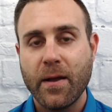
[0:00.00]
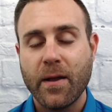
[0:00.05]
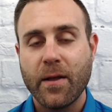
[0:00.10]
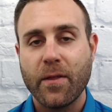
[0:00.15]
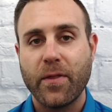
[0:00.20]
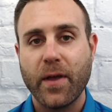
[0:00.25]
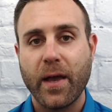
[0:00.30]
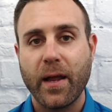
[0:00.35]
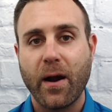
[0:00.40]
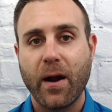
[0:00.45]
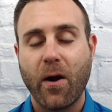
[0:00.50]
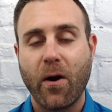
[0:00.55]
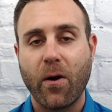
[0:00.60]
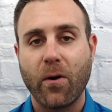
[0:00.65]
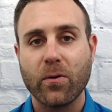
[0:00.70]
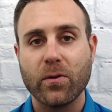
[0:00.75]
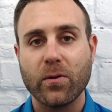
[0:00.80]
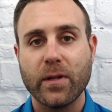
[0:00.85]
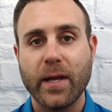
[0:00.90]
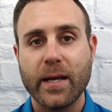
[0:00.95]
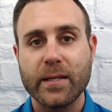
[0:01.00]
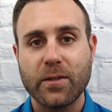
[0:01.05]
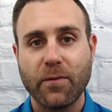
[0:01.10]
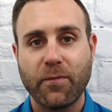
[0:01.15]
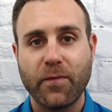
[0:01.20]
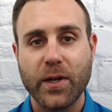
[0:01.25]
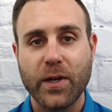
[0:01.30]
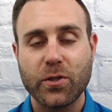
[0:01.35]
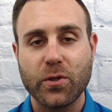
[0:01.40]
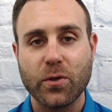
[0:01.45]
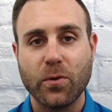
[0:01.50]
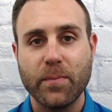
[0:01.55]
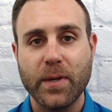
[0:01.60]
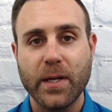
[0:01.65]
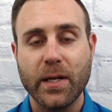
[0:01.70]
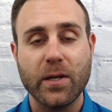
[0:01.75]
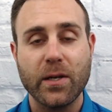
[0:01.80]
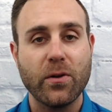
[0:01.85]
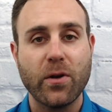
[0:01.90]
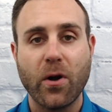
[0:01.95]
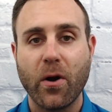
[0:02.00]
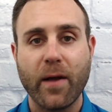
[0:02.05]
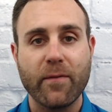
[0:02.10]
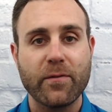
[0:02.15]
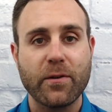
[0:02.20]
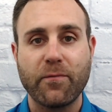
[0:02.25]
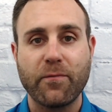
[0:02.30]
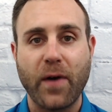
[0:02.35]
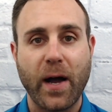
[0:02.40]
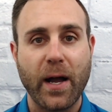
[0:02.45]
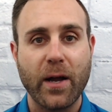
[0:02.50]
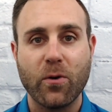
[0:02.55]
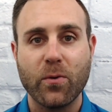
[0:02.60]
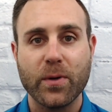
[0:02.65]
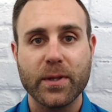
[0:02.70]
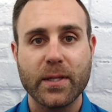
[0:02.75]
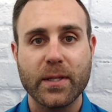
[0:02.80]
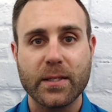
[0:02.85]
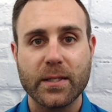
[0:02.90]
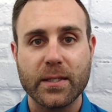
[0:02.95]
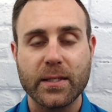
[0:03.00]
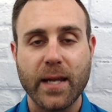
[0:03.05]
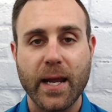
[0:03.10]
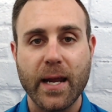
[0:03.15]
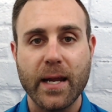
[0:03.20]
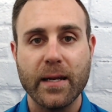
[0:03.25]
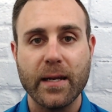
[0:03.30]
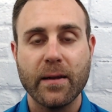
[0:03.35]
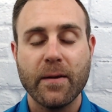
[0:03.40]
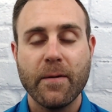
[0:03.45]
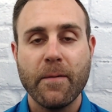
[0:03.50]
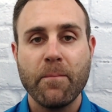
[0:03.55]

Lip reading: that are less official, meaning you don't have to file with the state